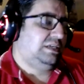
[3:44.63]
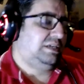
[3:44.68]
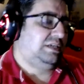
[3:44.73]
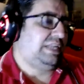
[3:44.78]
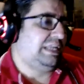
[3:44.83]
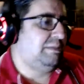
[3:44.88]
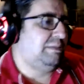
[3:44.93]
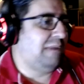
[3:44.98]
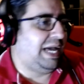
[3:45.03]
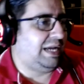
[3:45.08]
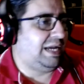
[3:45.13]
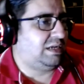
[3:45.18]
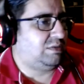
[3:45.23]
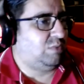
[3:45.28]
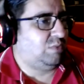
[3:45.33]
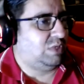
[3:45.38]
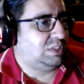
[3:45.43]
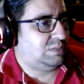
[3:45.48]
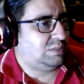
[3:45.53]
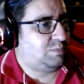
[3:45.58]
DreamHack
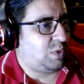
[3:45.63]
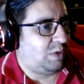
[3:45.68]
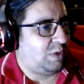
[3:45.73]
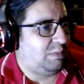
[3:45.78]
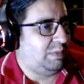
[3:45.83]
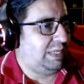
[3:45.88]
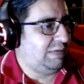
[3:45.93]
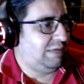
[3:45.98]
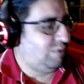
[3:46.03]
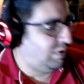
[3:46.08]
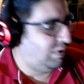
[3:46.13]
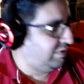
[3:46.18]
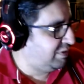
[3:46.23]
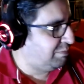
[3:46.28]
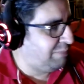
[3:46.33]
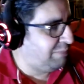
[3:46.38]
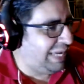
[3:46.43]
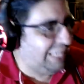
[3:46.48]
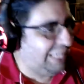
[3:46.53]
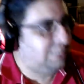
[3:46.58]
was probably one of the
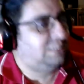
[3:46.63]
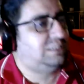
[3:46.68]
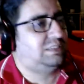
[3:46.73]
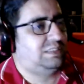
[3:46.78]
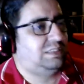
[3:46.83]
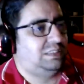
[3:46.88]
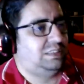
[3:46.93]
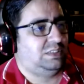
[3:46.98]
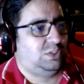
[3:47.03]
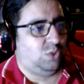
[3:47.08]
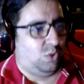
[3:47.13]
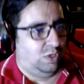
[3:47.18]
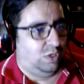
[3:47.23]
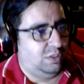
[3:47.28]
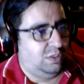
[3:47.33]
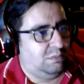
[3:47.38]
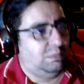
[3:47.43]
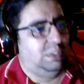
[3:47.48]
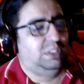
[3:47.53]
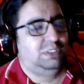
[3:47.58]
best
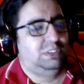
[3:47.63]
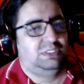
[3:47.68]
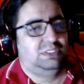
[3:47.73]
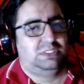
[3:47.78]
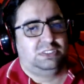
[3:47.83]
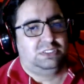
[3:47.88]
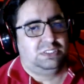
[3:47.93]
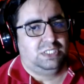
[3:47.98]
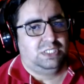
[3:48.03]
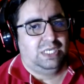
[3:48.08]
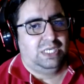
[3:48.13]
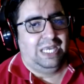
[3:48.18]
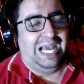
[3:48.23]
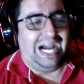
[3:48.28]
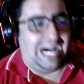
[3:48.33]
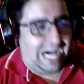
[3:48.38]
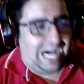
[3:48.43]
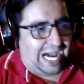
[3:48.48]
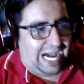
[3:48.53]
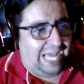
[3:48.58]
tournaments
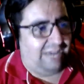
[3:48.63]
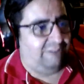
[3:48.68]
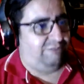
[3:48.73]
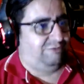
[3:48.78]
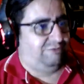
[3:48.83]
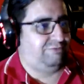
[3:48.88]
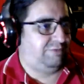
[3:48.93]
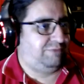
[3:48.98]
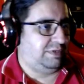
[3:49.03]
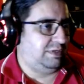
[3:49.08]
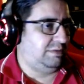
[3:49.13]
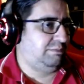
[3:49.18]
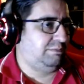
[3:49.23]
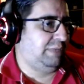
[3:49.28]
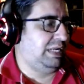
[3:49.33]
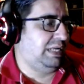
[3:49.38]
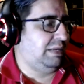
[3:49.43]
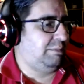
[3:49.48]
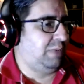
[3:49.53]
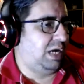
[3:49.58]
I've
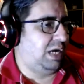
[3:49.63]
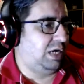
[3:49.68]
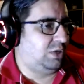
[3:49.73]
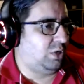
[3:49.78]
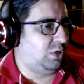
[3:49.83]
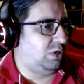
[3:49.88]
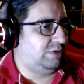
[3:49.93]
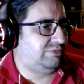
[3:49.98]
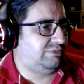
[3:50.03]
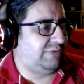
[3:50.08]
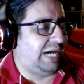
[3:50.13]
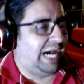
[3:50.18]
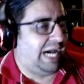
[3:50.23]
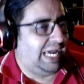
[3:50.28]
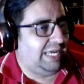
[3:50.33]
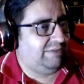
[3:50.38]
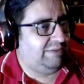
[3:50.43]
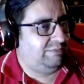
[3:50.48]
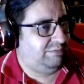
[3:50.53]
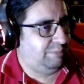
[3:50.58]
been a part of,
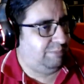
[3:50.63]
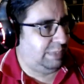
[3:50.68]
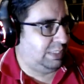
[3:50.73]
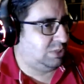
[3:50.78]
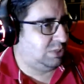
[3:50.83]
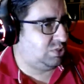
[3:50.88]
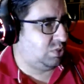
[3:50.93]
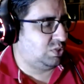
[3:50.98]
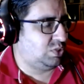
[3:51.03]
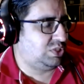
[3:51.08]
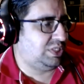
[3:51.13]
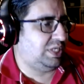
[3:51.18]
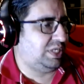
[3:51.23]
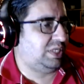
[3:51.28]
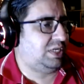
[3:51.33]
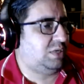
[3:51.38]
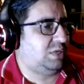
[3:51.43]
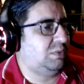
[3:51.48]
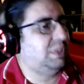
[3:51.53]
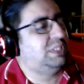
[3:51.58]
I've been
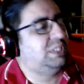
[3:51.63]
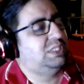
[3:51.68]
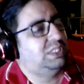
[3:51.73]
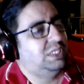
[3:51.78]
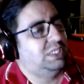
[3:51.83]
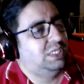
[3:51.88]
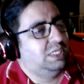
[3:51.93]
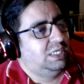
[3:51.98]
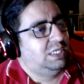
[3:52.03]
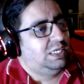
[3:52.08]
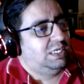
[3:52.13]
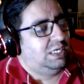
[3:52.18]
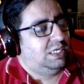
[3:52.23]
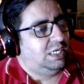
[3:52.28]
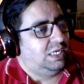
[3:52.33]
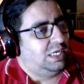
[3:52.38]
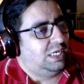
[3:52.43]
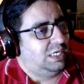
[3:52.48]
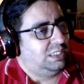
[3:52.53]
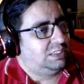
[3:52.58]
associated with
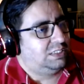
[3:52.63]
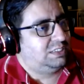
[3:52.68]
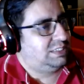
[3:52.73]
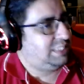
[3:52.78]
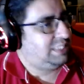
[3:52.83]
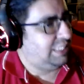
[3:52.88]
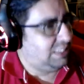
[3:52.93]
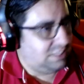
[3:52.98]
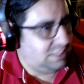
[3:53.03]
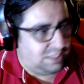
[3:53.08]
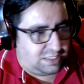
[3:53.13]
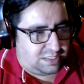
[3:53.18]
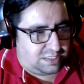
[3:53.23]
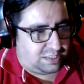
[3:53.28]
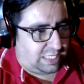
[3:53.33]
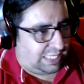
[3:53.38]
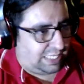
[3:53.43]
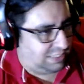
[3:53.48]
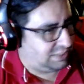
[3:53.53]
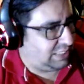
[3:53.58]
since
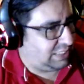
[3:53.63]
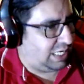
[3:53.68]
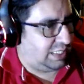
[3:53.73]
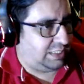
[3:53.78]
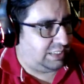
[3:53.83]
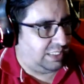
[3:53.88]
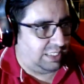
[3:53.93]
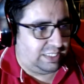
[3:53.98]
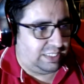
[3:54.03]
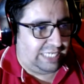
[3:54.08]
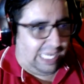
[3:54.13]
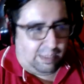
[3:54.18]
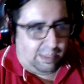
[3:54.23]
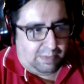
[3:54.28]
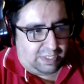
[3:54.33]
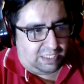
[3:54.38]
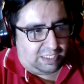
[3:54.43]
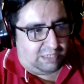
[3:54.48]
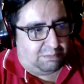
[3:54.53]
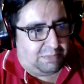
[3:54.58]
I started
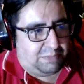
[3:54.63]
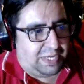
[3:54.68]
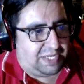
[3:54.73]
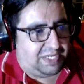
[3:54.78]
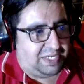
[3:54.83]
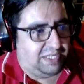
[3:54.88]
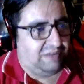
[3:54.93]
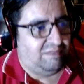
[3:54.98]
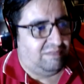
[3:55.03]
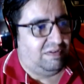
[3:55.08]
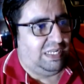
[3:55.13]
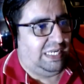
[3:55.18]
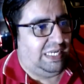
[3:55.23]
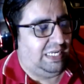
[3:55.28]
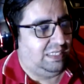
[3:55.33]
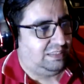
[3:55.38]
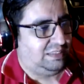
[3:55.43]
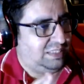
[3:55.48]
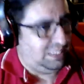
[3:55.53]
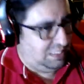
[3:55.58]
gaming
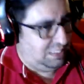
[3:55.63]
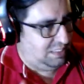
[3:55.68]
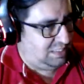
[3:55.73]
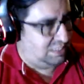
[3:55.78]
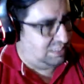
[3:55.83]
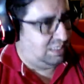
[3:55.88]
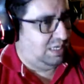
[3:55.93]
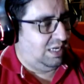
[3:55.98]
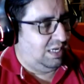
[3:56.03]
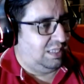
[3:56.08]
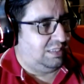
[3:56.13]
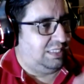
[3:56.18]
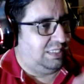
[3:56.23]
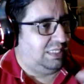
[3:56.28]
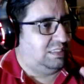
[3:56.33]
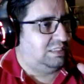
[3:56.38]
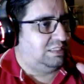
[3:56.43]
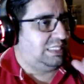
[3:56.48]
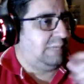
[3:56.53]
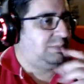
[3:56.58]
competitively, since the
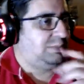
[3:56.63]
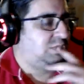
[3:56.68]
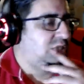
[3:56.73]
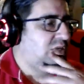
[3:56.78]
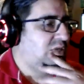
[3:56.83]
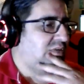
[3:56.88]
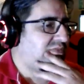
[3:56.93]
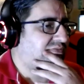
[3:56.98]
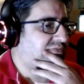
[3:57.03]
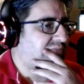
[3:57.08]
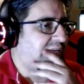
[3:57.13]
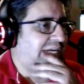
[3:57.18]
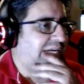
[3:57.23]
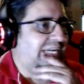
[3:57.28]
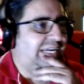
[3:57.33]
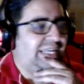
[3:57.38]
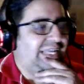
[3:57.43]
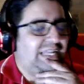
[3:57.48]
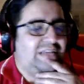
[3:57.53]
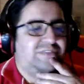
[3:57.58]
inception of
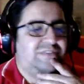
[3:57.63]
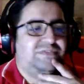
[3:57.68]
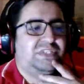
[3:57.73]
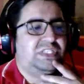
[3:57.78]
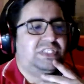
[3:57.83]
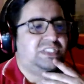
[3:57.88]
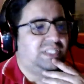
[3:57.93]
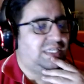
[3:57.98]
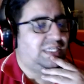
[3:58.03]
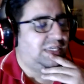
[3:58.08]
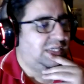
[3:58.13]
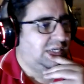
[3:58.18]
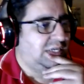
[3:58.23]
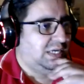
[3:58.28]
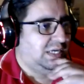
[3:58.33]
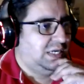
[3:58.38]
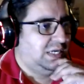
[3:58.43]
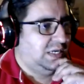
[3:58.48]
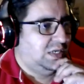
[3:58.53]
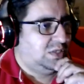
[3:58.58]
IndianFGC.
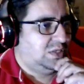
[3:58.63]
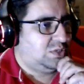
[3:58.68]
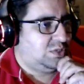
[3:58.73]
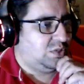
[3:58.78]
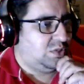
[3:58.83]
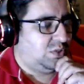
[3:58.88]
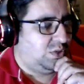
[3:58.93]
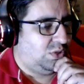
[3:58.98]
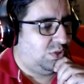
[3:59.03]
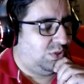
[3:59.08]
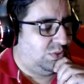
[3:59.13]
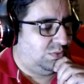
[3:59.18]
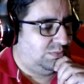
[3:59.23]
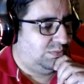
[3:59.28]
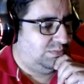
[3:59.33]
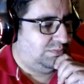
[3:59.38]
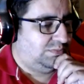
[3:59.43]
So